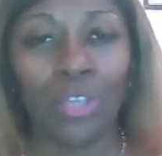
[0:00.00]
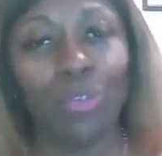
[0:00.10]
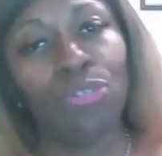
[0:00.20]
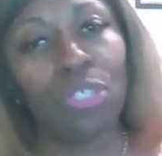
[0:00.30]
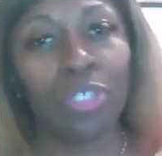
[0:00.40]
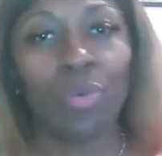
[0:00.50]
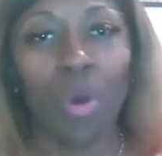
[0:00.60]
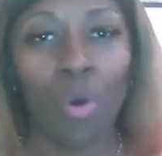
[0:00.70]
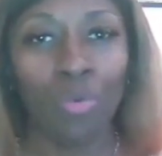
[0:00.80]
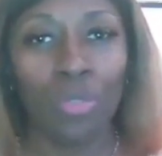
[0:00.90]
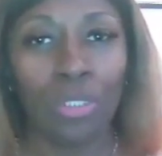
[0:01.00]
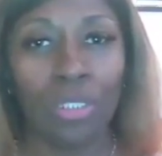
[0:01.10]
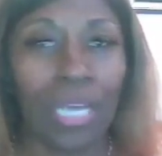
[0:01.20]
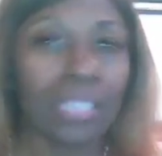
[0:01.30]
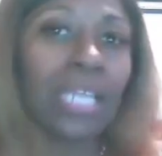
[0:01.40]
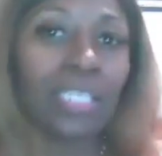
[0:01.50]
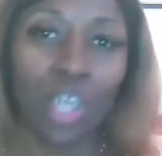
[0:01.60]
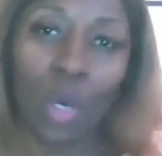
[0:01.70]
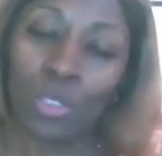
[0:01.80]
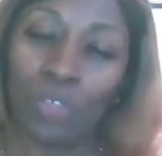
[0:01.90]
You just don't only, that's not
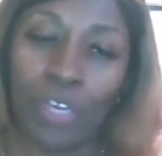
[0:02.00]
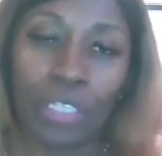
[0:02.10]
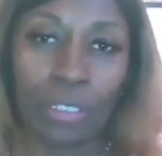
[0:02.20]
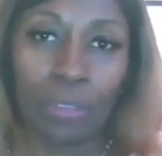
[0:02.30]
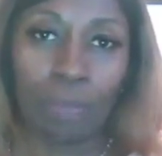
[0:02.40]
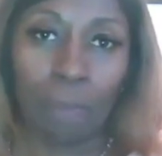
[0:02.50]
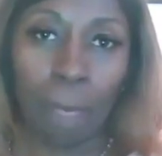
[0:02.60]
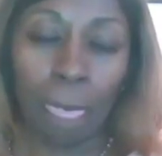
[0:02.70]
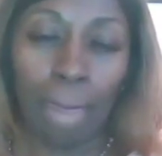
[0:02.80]
your only victim.